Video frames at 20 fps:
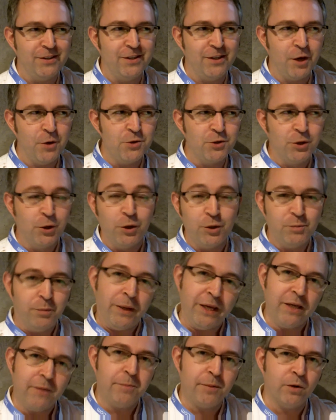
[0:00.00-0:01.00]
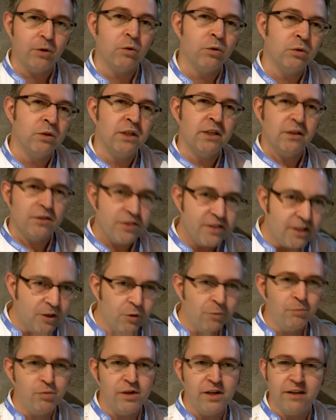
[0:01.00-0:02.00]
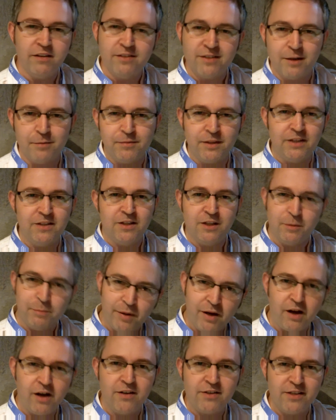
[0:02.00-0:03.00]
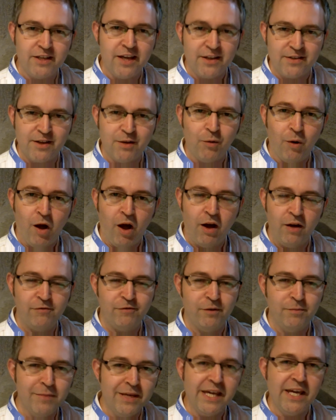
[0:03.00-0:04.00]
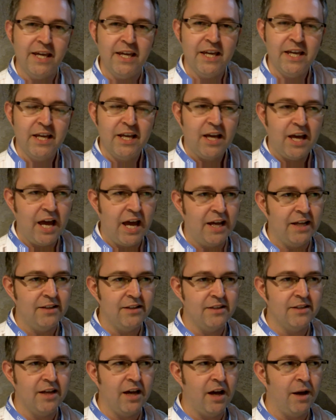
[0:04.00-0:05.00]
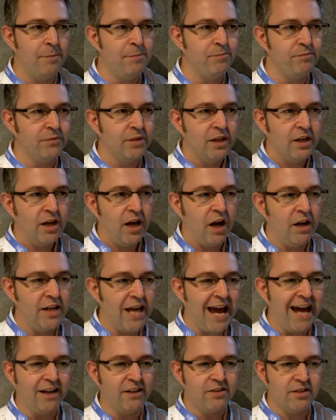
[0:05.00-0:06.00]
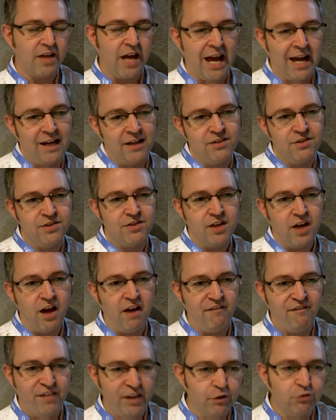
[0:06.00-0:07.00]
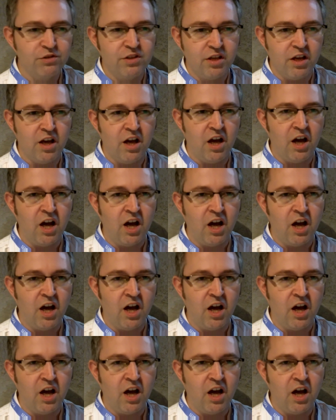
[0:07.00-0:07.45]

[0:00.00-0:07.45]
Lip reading: Those good people still bring something to the party, as it were, for me, and act as a filter.